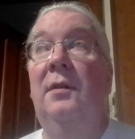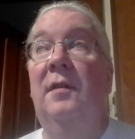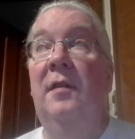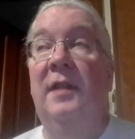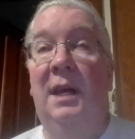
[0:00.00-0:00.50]

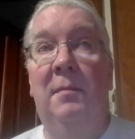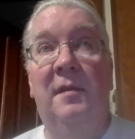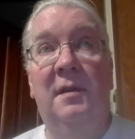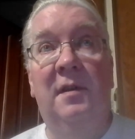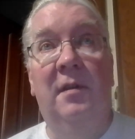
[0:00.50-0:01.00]
it's the same
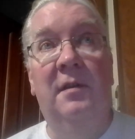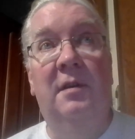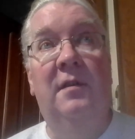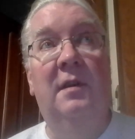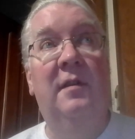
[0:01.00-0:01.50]

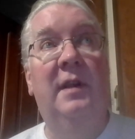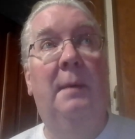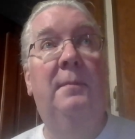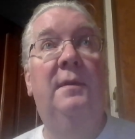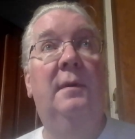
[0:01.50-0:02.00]
statistics,
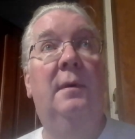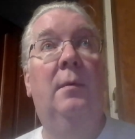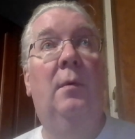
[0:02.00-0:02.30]
except